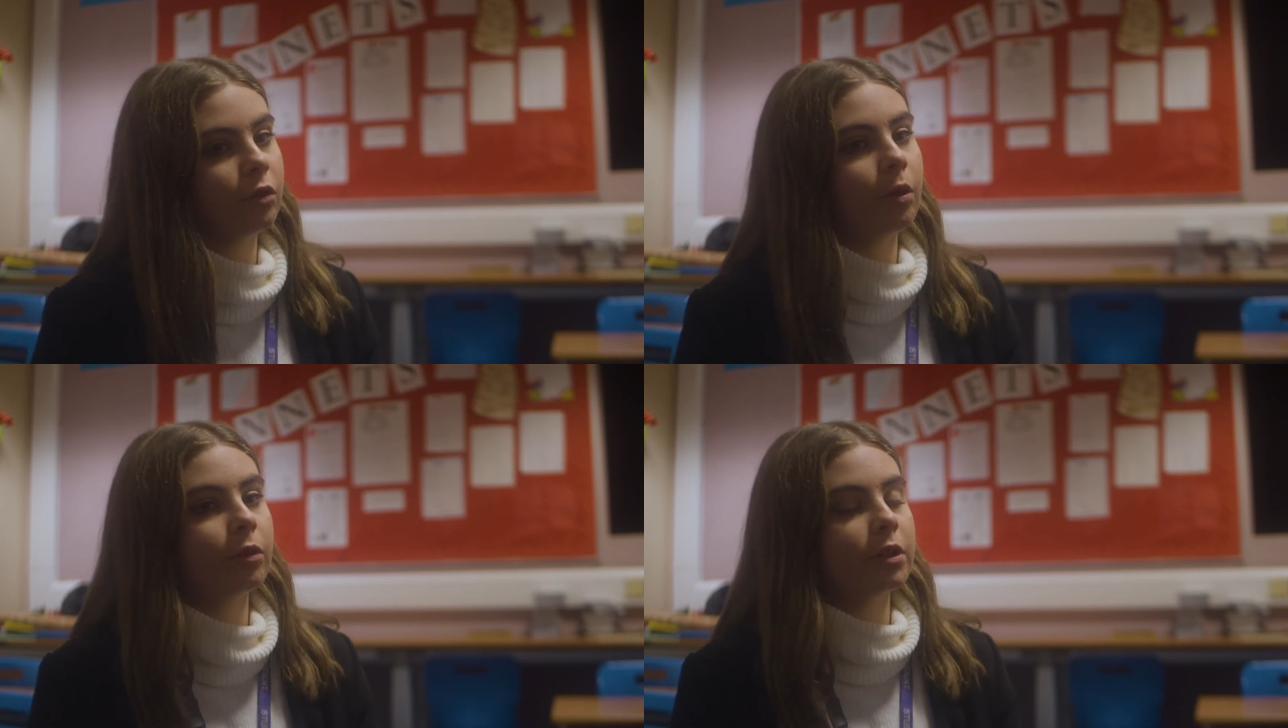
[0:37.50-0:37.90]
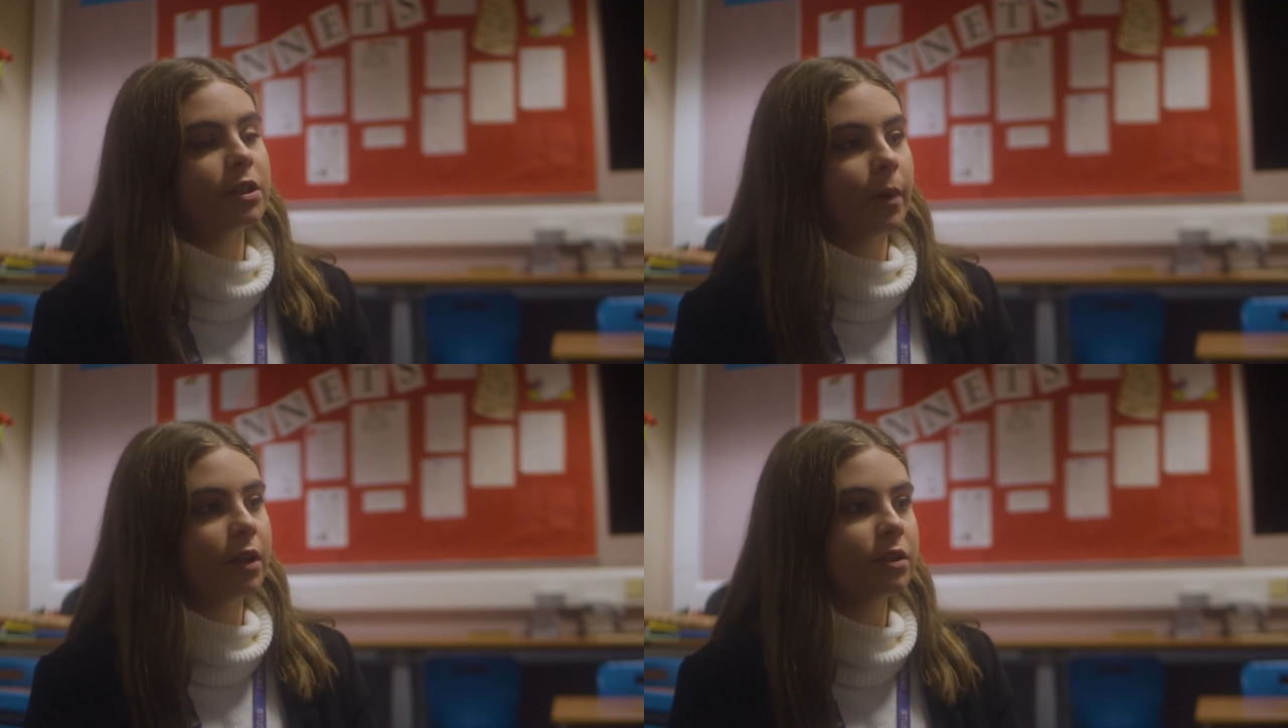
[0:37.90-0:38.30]
drama
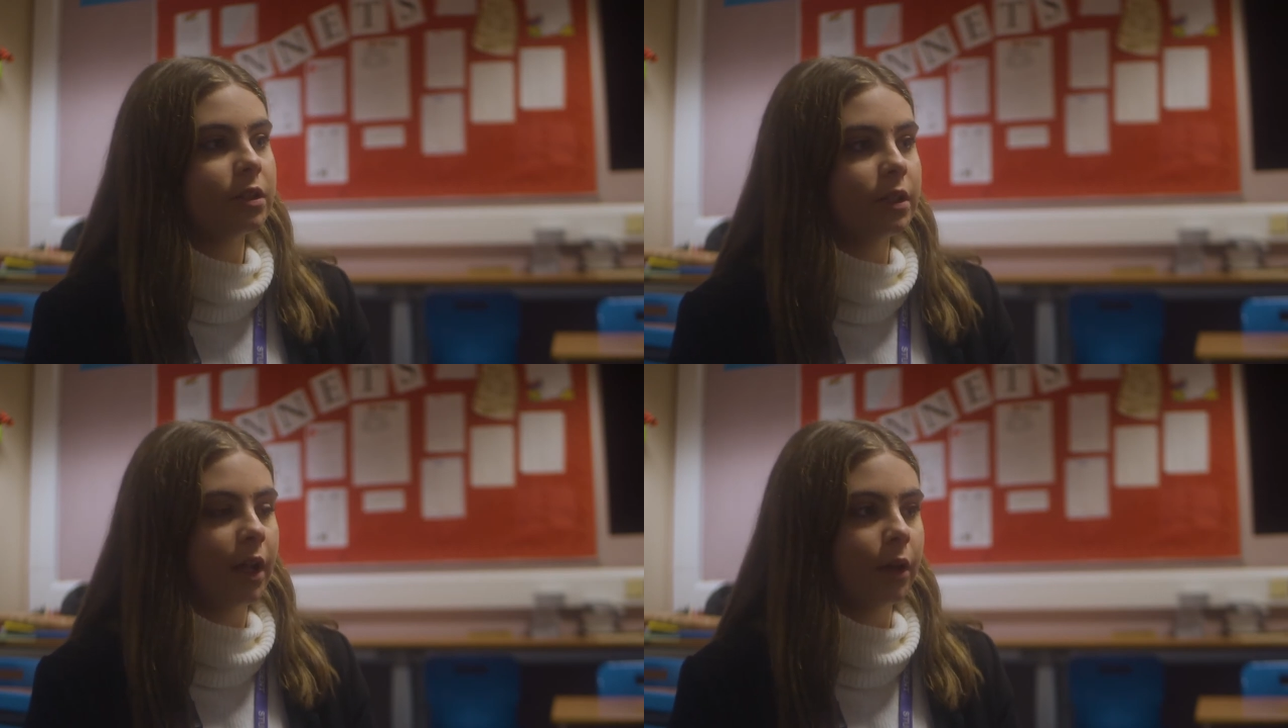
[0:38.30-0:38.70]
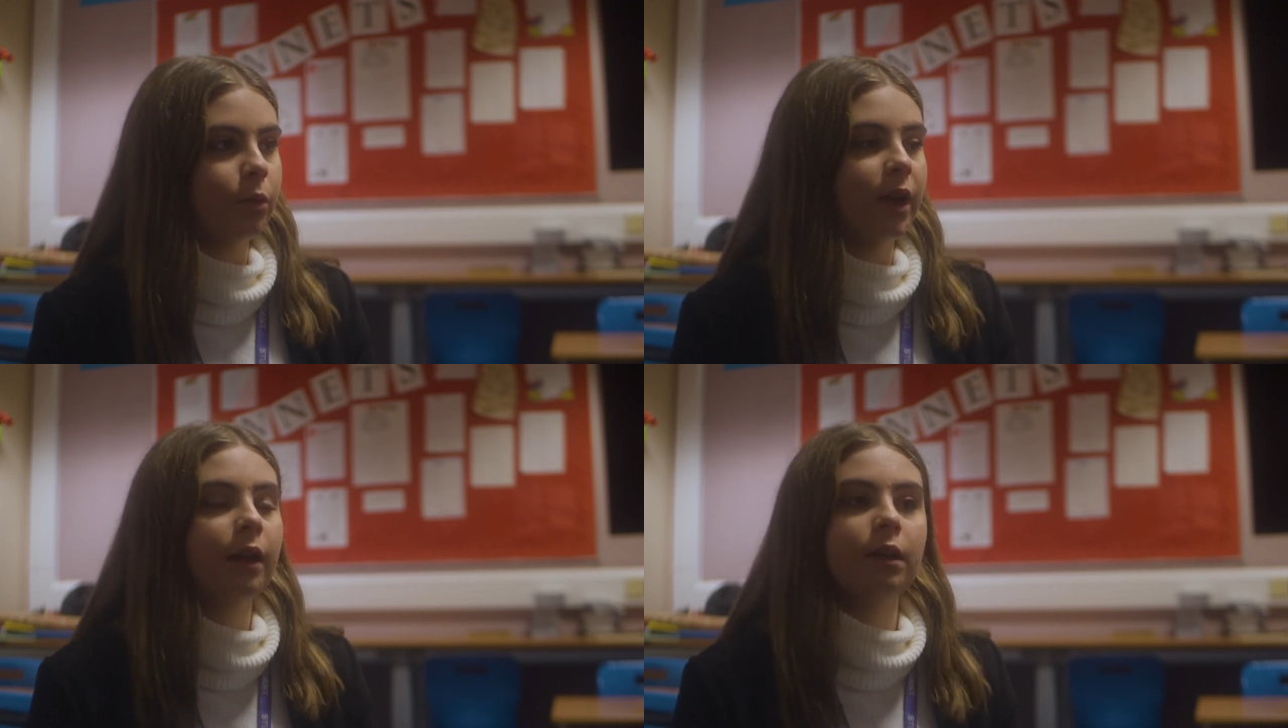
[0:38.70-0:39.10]
especially, like,
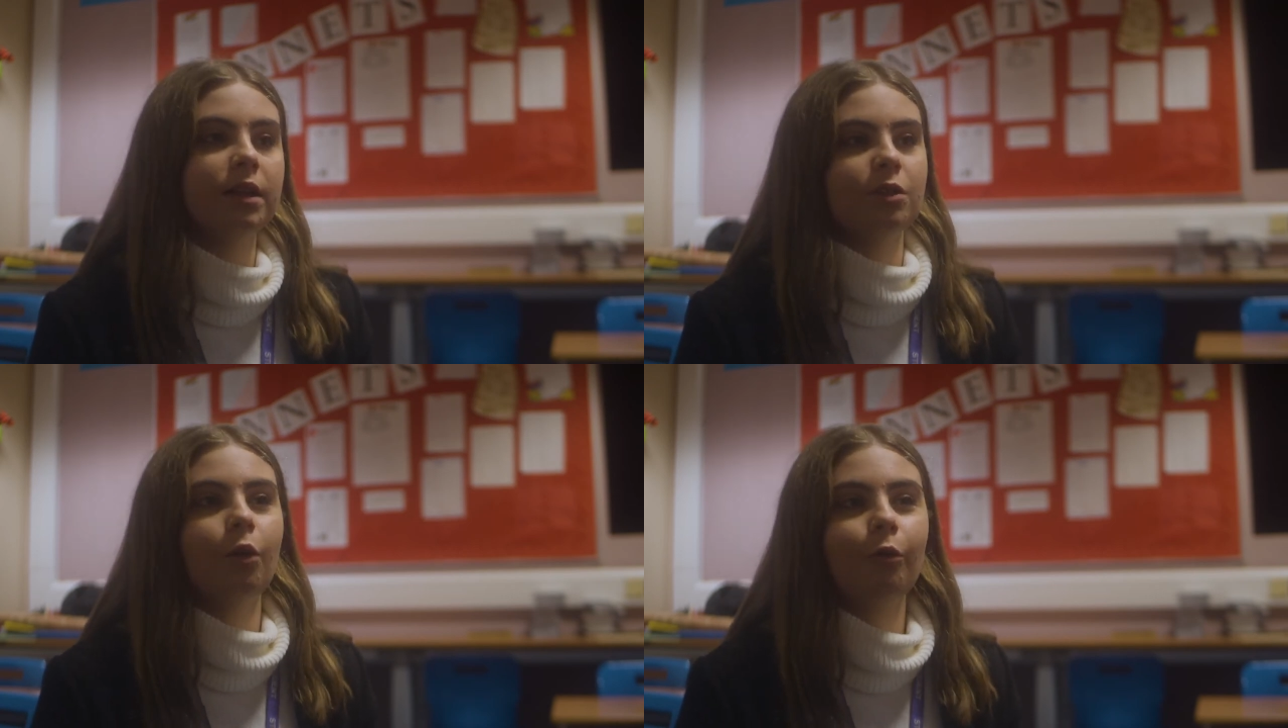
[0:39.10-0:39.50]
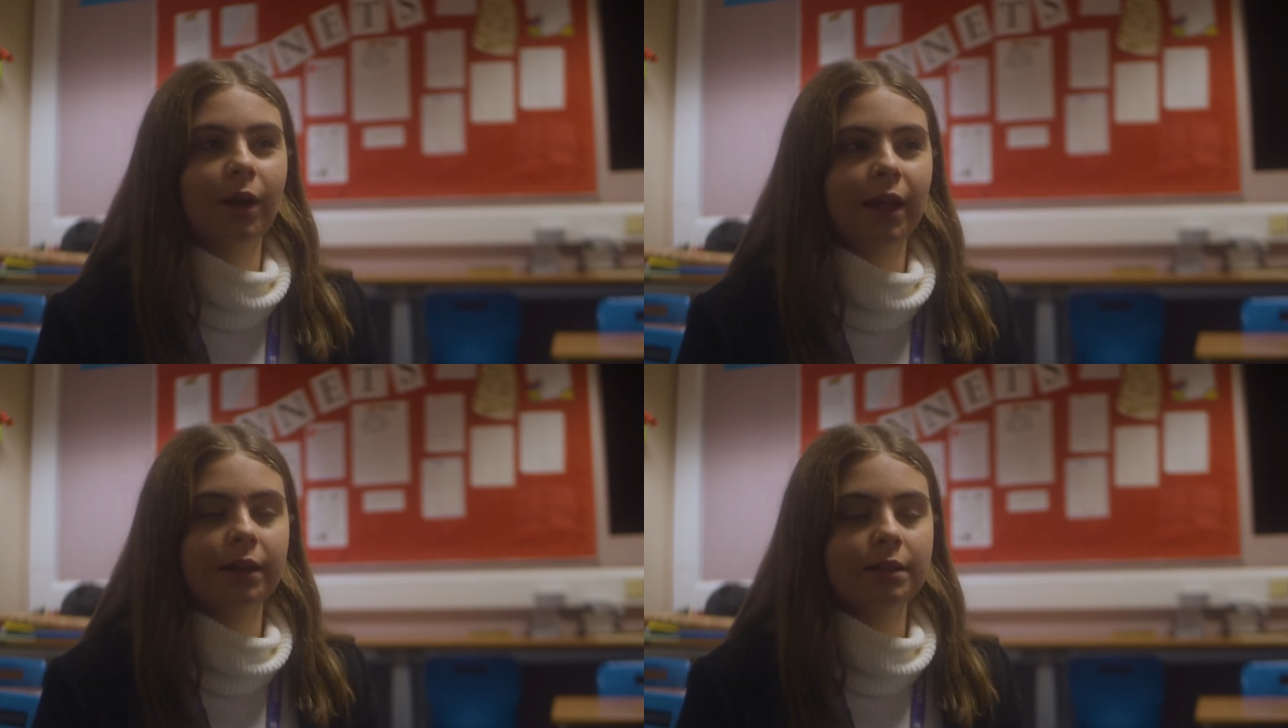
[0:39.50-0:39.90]
we analyse a lot of
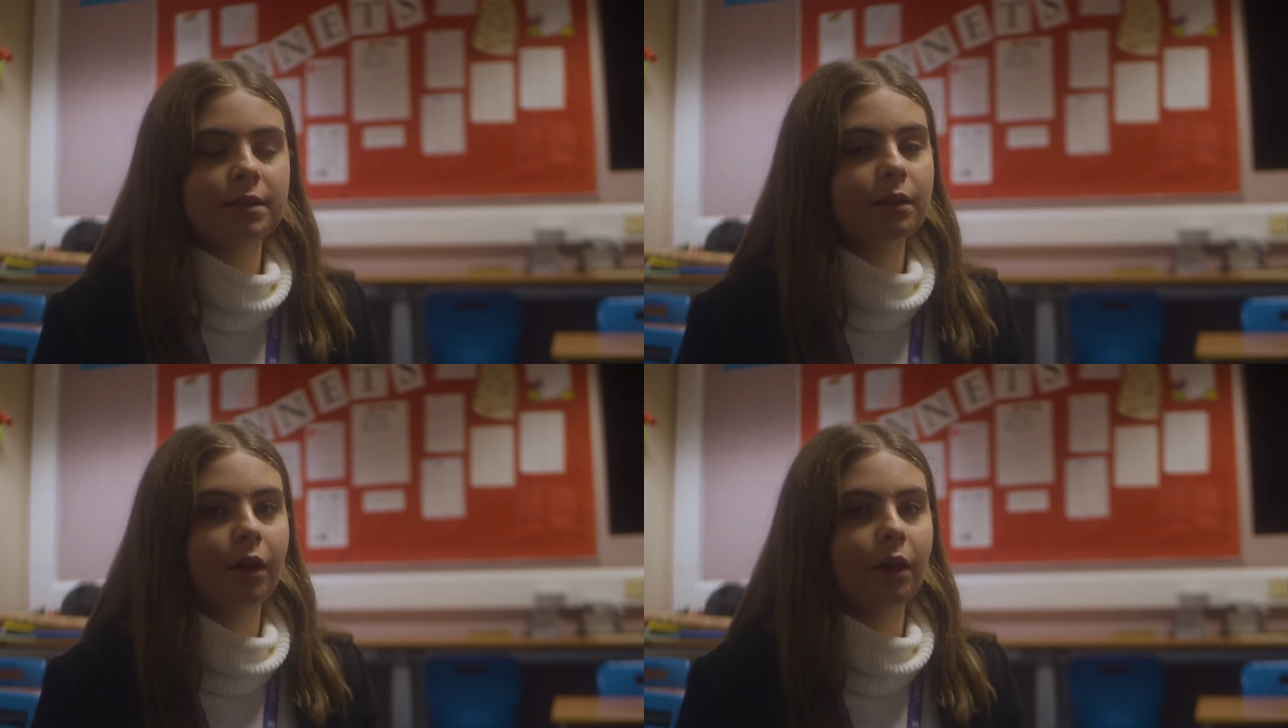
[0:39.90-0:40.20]
plays,